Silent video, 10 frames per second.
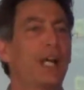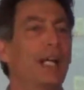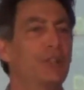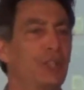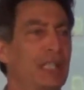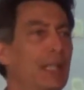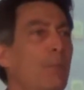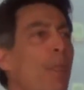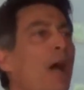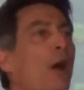Tai Chi,
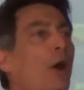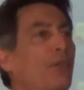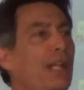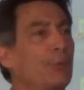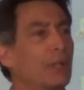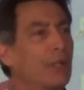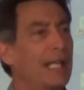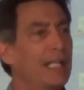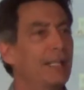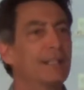are they
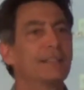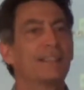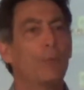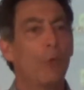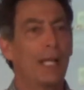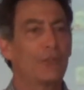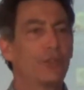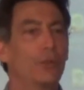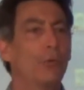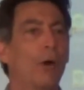related in some way
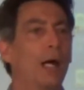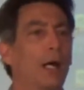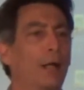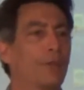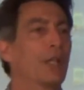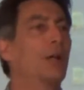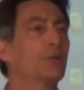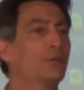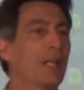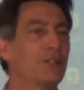to the
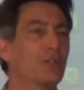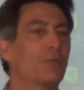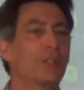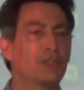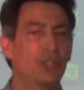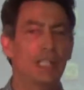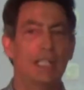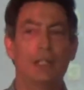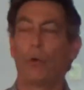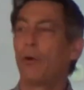cultivation of the
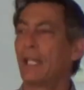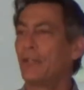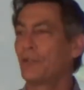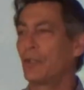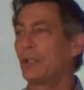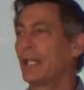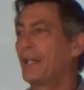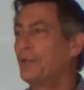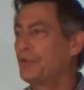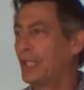Qi or internal
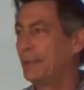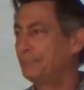energy?